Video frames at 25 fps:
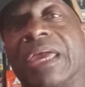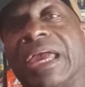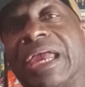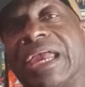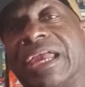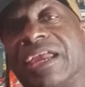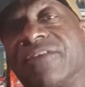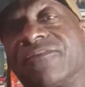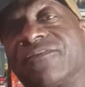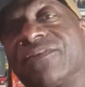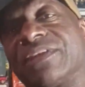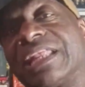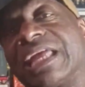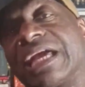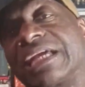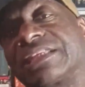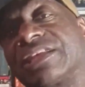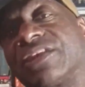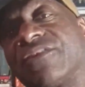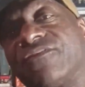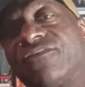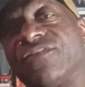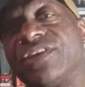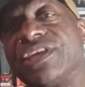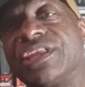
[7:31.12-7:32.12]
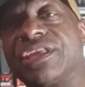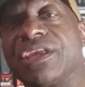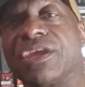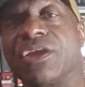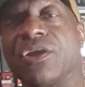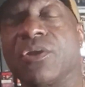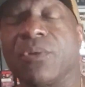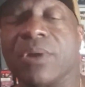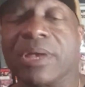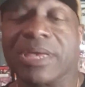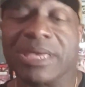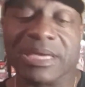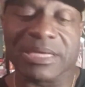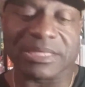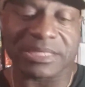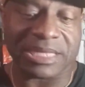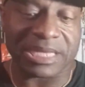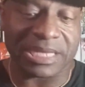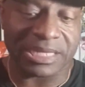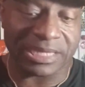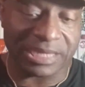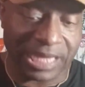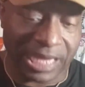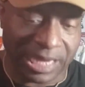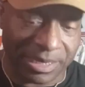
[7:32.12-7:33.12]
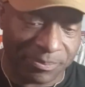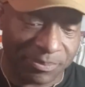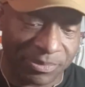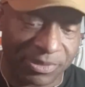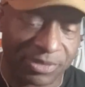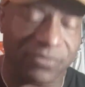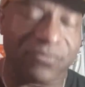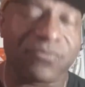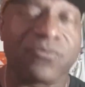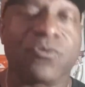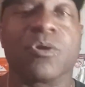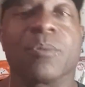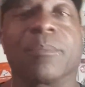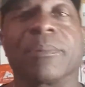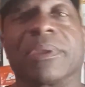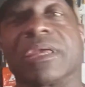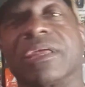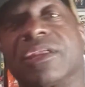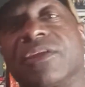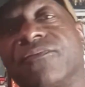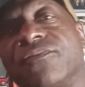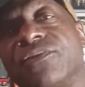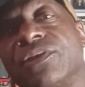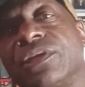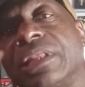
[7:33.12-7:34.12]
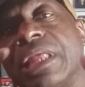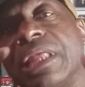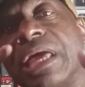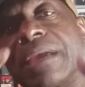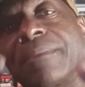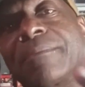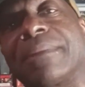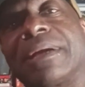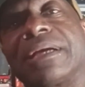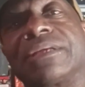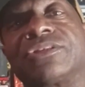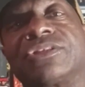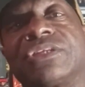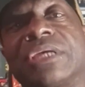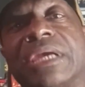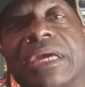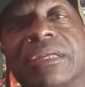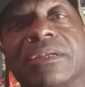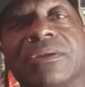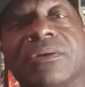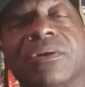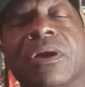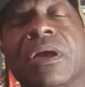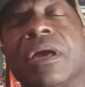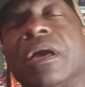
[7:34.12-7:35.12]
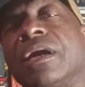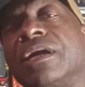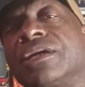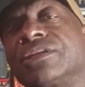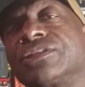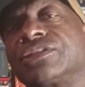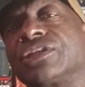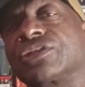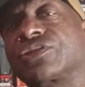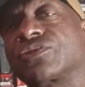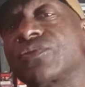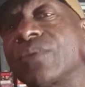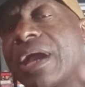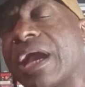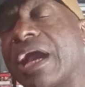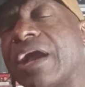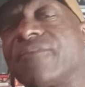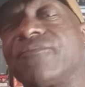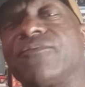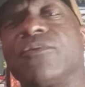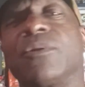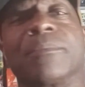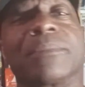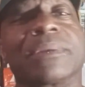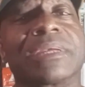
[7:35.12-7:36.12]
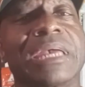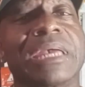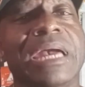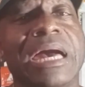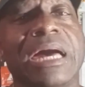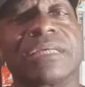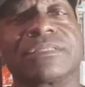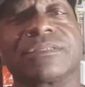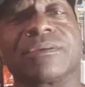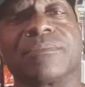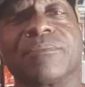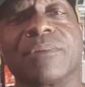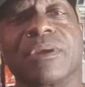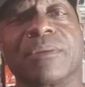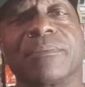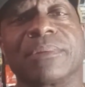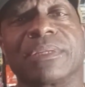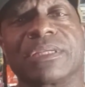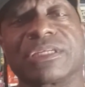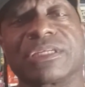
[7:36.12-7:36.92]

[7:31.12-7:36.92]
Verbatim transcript: Hey, if you like this video, hit that like button for me. And if you like my channel, subscribe for me, guys. Remember to